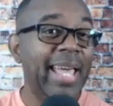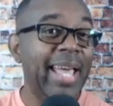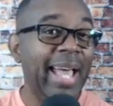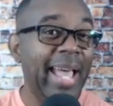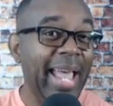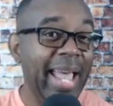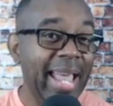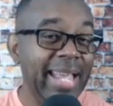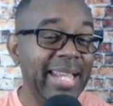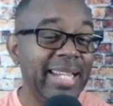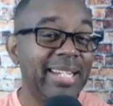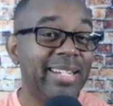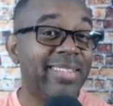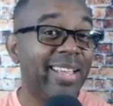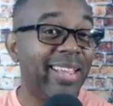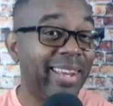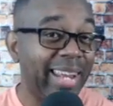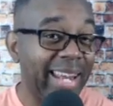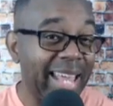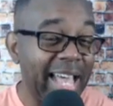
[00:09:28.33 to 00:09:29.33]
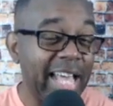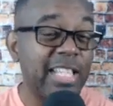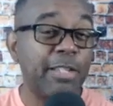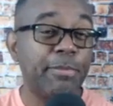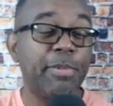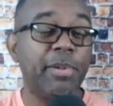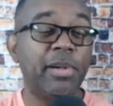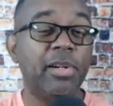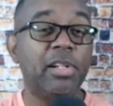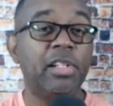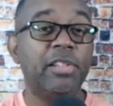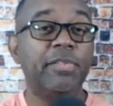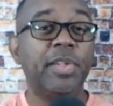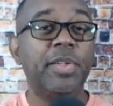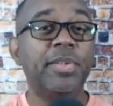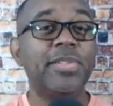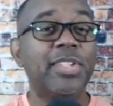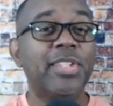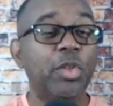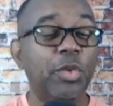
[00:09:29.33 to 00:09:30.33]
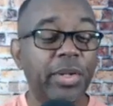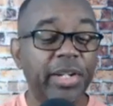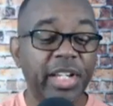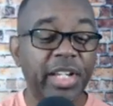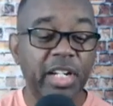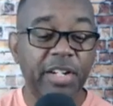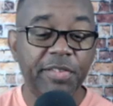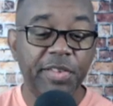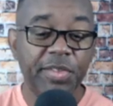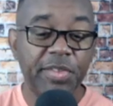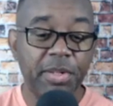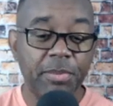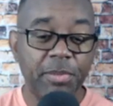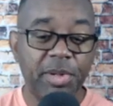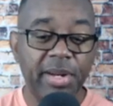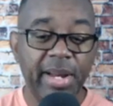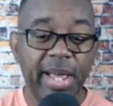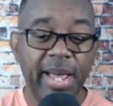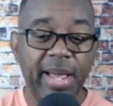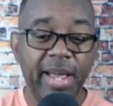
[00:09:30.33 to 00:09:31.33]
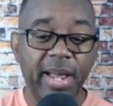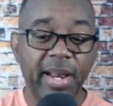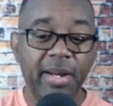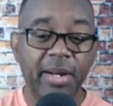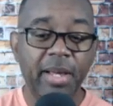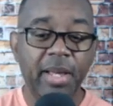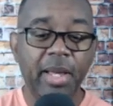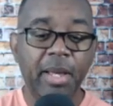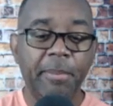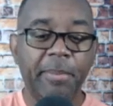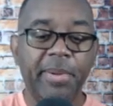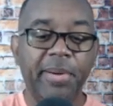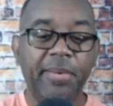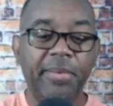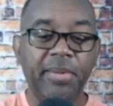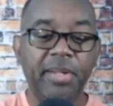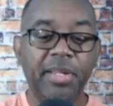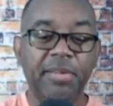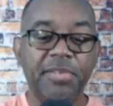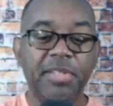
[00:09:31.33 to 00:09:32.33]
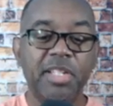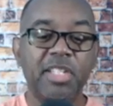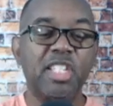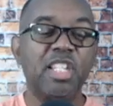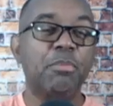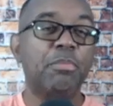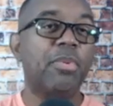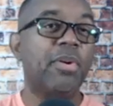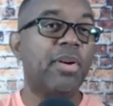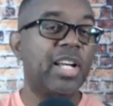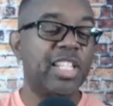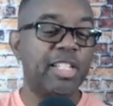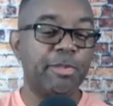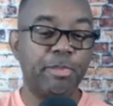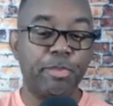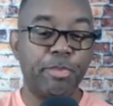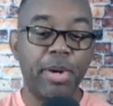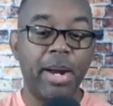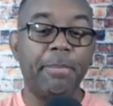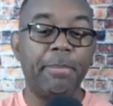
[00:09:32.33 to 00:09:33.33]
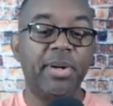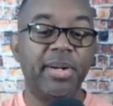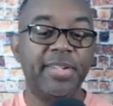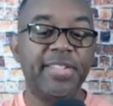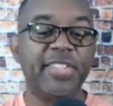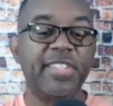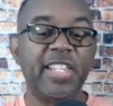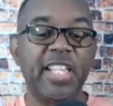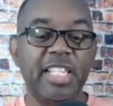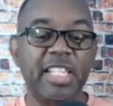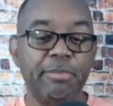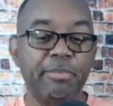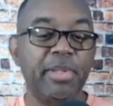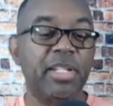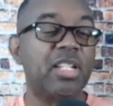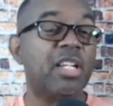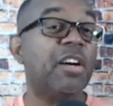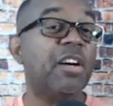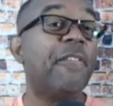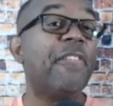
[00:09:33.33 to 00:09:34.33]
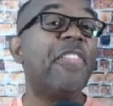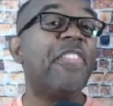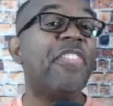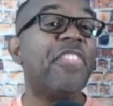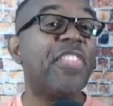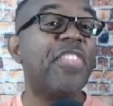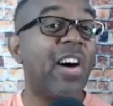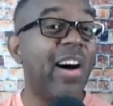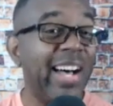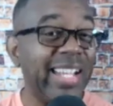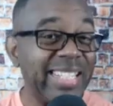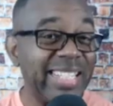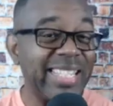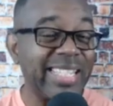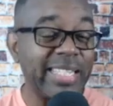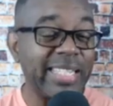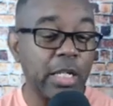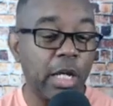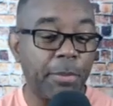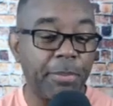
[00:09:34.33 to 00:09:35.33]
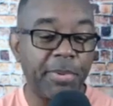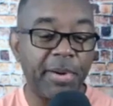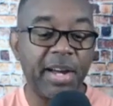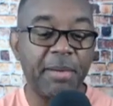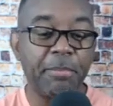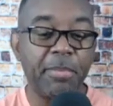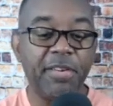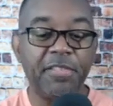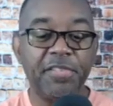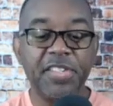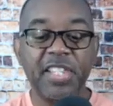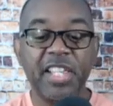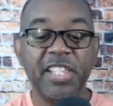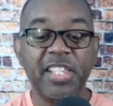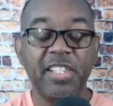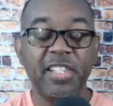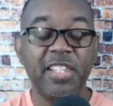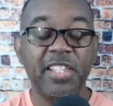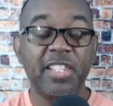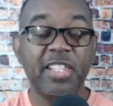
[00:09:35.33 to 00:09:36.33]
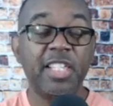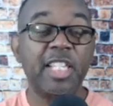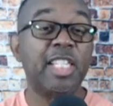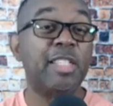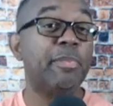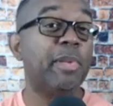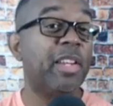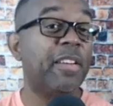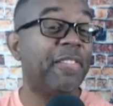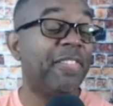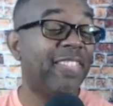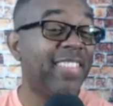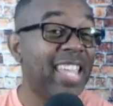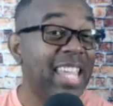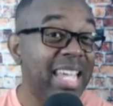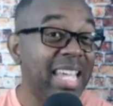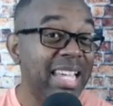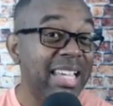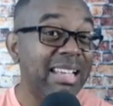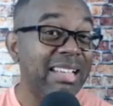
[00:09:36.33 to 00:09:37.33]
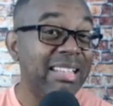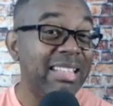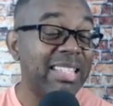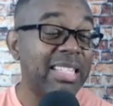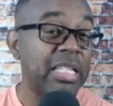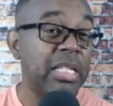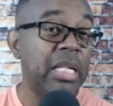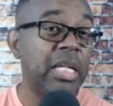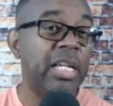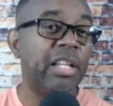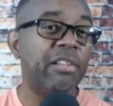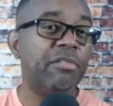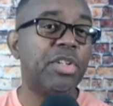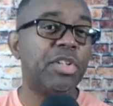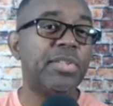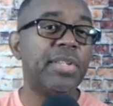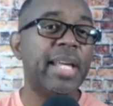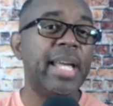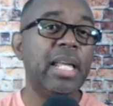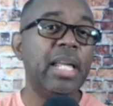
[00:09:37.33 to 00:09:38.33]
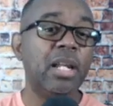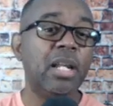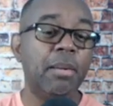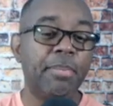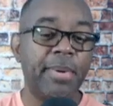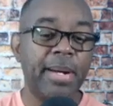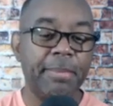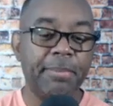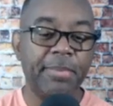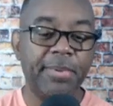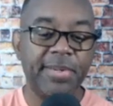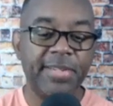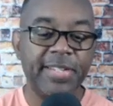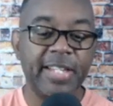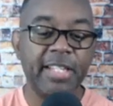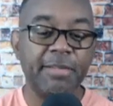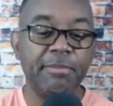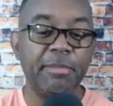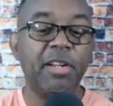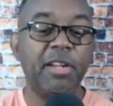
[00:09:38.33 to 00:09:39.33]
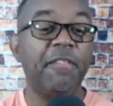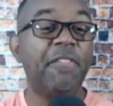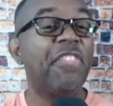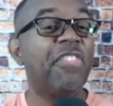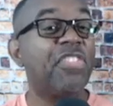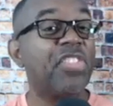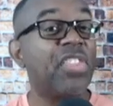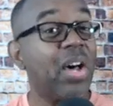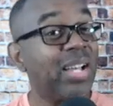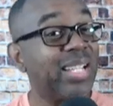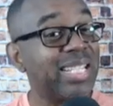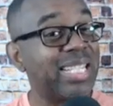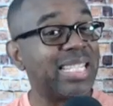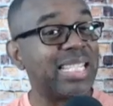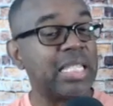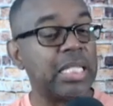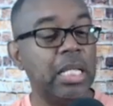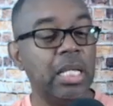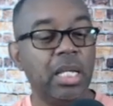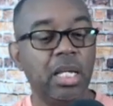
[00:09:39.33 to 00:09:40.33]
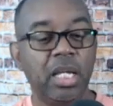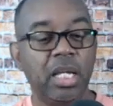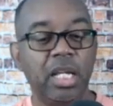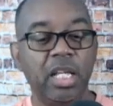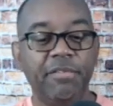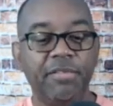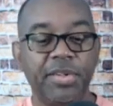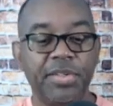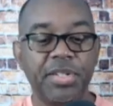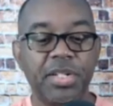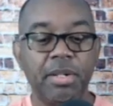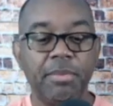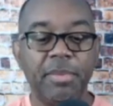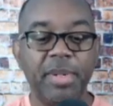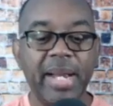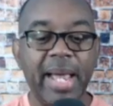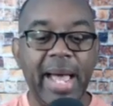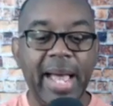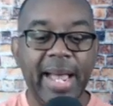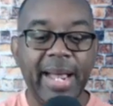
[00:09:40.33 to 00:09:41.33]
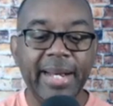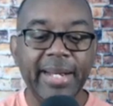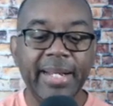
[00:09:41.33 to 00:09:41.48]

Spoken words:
8, the last part of the verse, going into verse number 9, Paul gives us a proper assessment of thoughts, a proper assessment of things in verse 8, a proper assessment of thoughts in verse number 9.